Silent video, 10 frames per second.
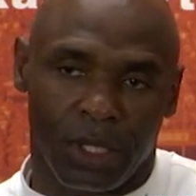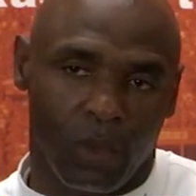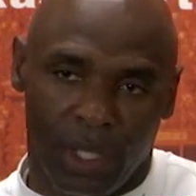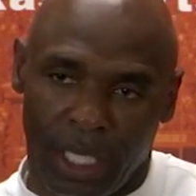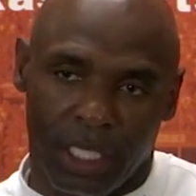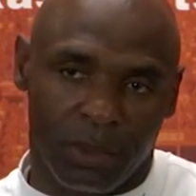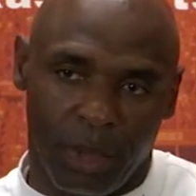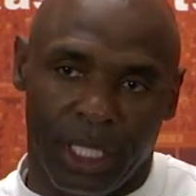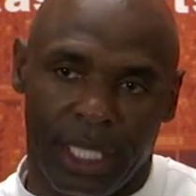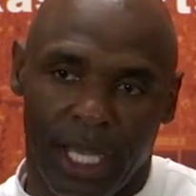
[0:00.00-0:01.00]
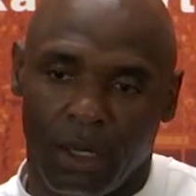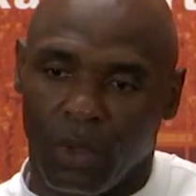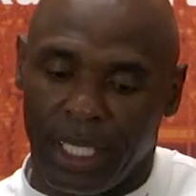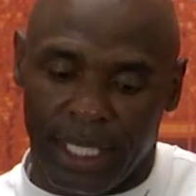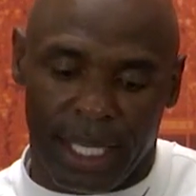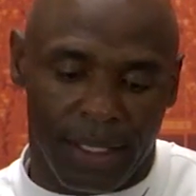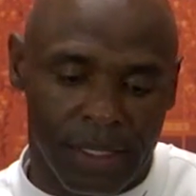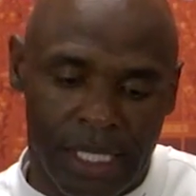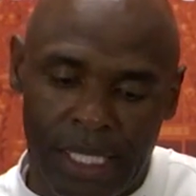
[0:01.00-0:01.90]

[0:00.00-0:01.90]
You know with Hicks being down right now,